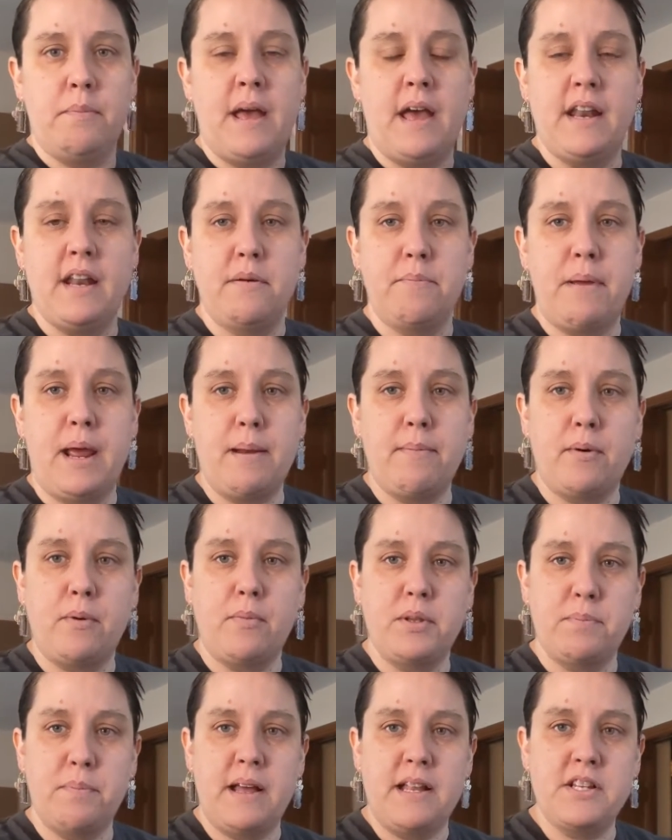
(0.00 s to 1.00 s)
pen and
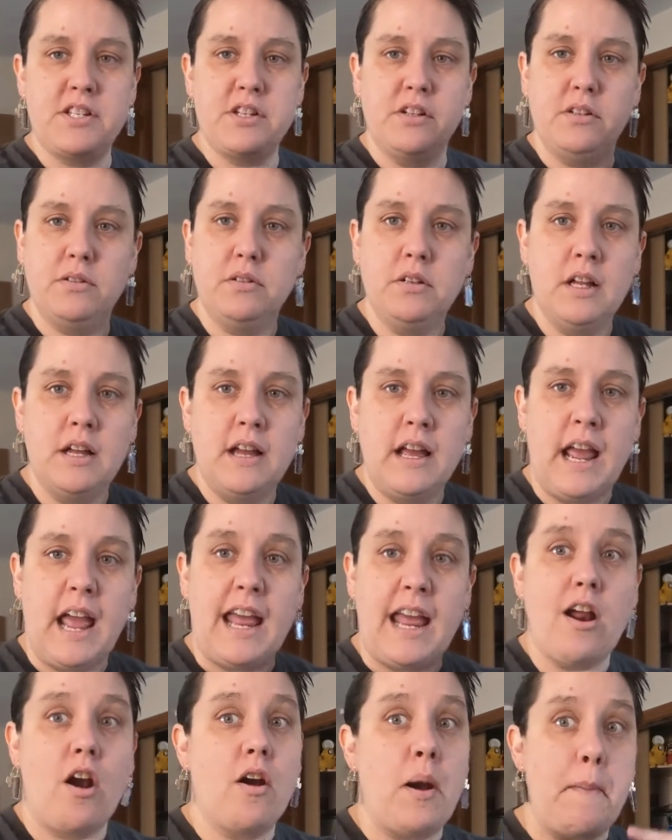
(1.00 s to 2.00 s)
paper with pencil
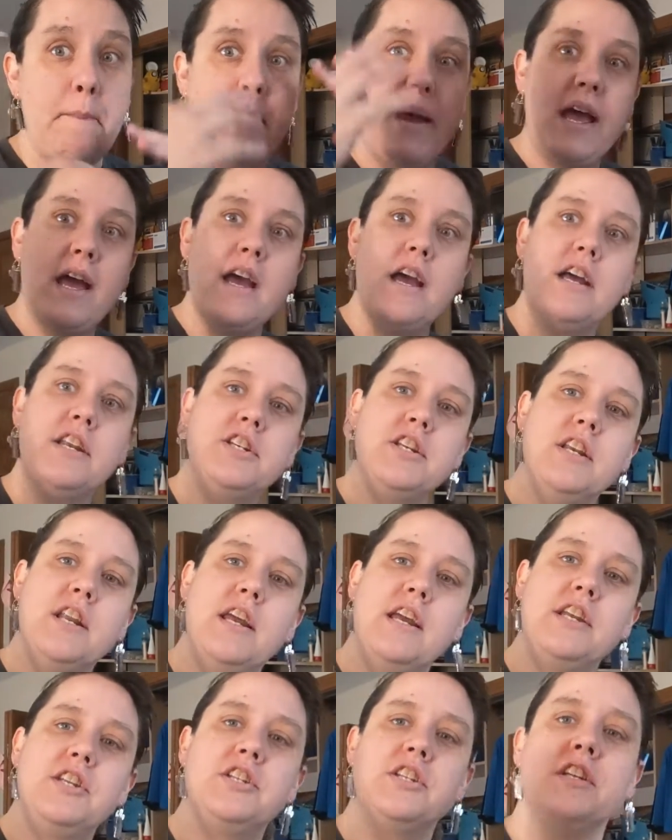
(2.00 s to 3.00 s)
and our
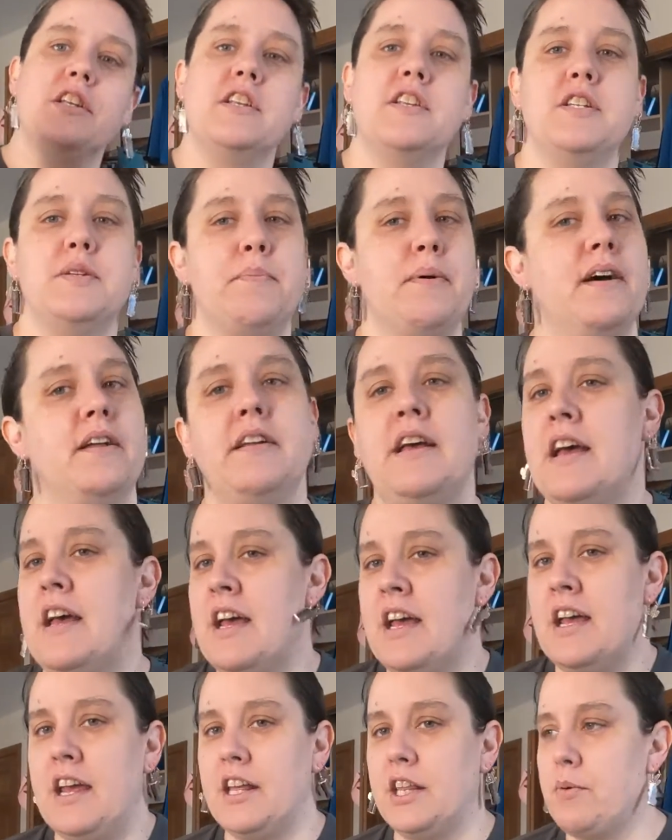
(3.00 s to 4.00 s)
imaginations. But
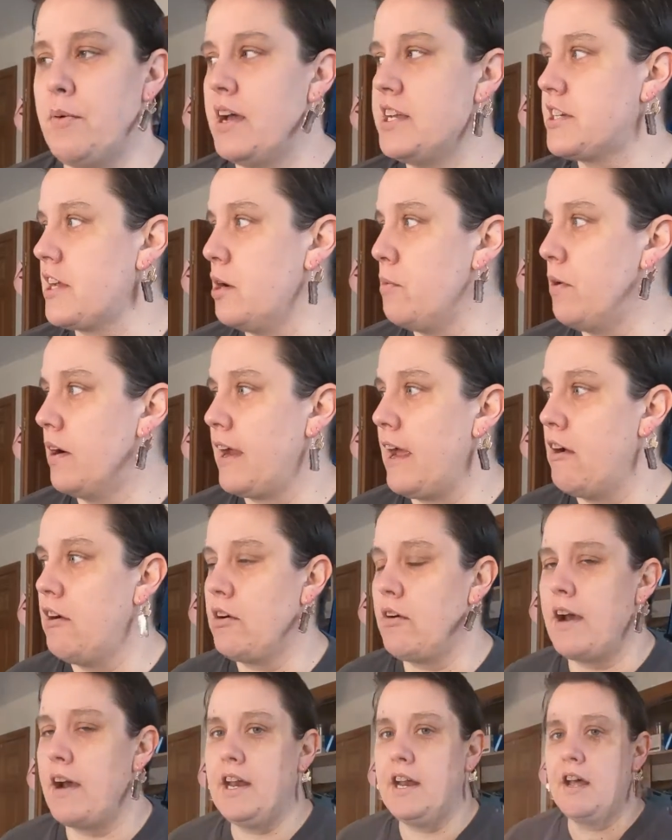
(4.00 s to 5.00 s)
either way, it's going to work
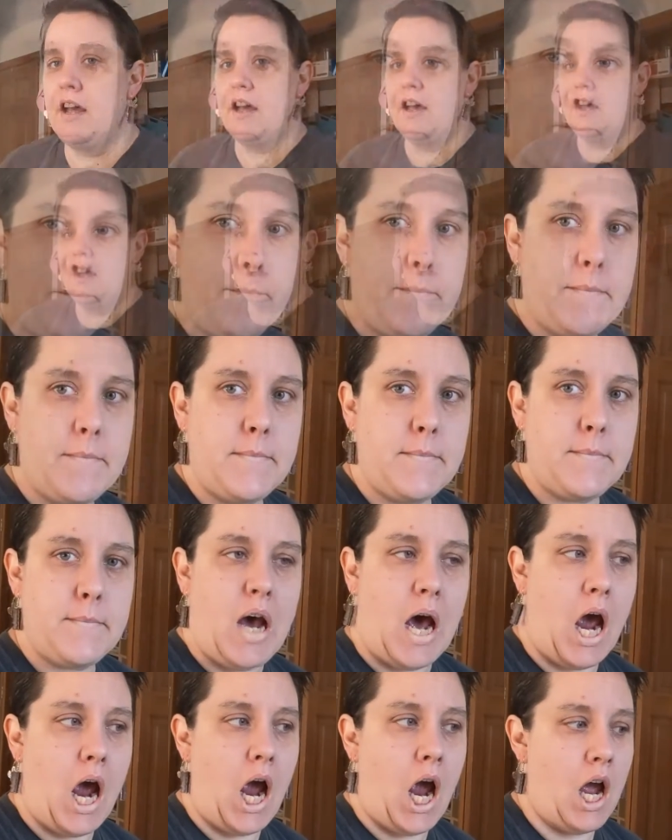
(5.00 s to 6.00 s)
out great. Uh,
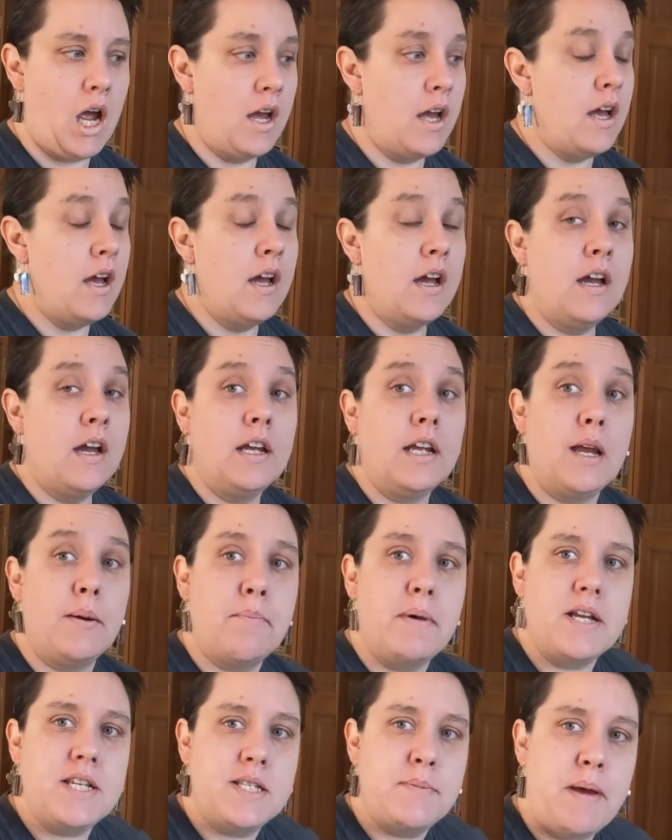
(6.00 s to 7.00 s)
stick with me. Yeah,
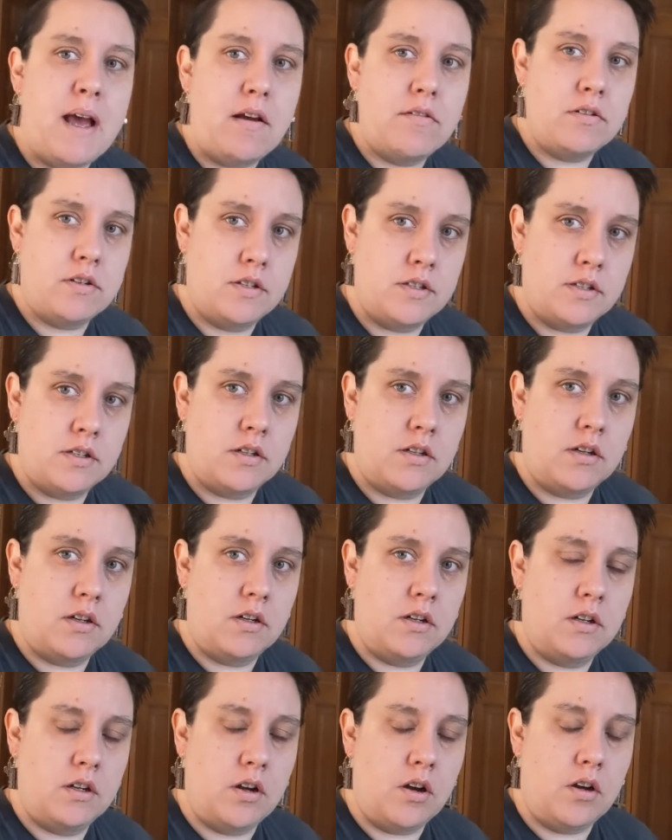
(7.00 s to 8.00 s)
my spouse
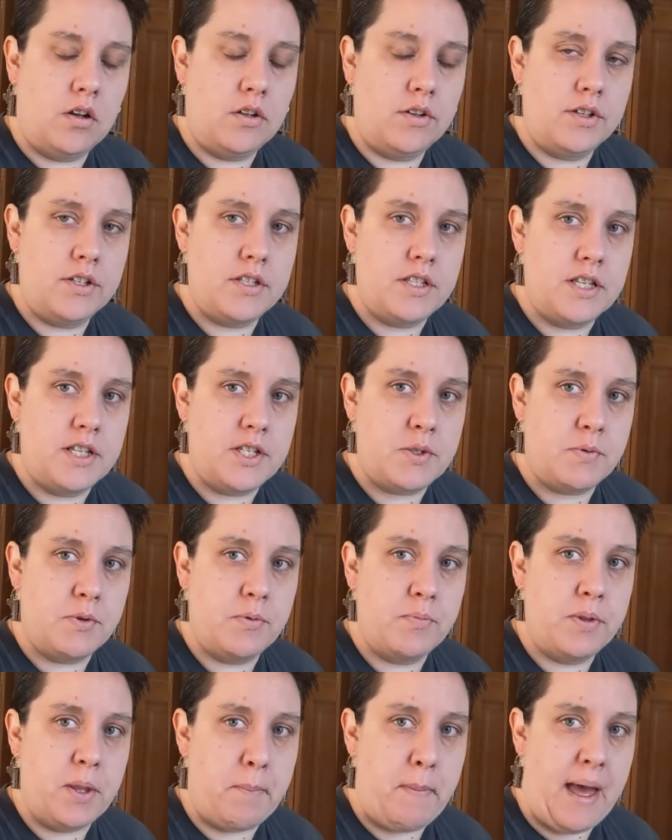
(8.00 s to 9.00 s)
calls this
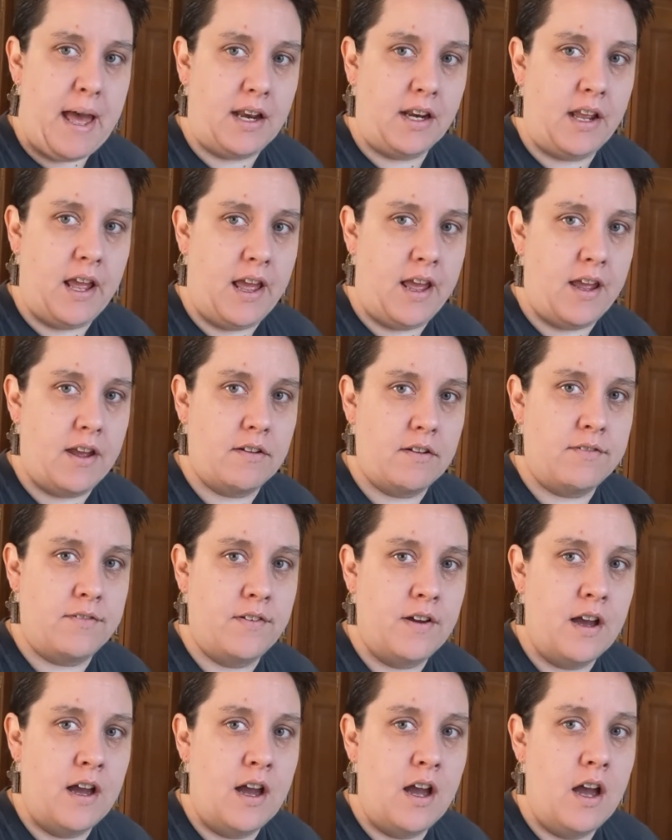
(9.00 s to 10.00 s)
room the Bat
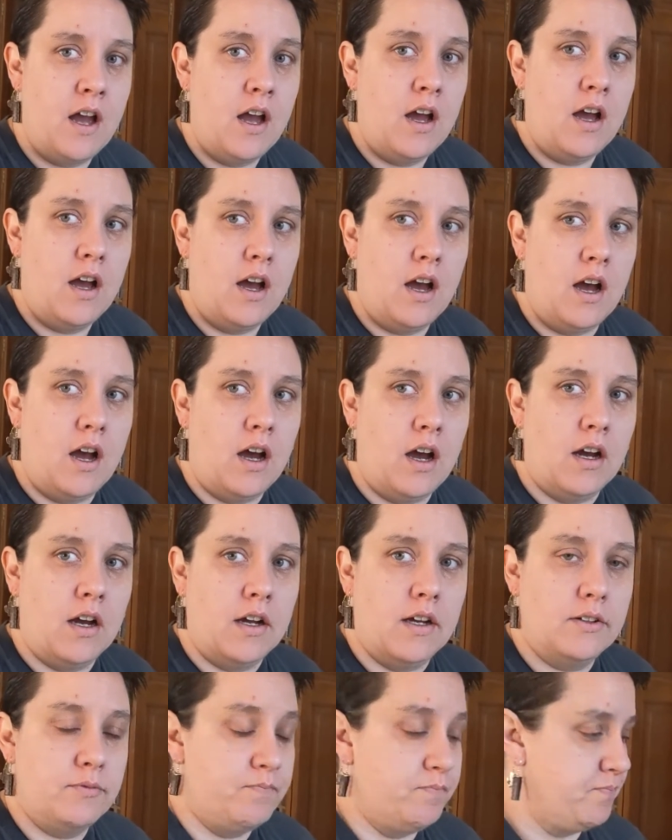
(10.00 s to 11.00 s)
Cave.
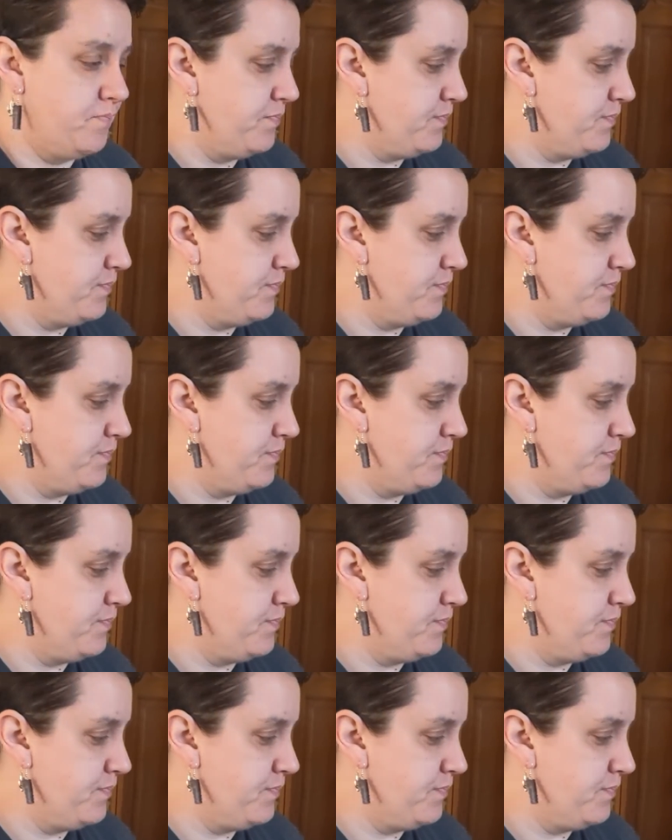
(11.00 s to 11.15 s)
Uh,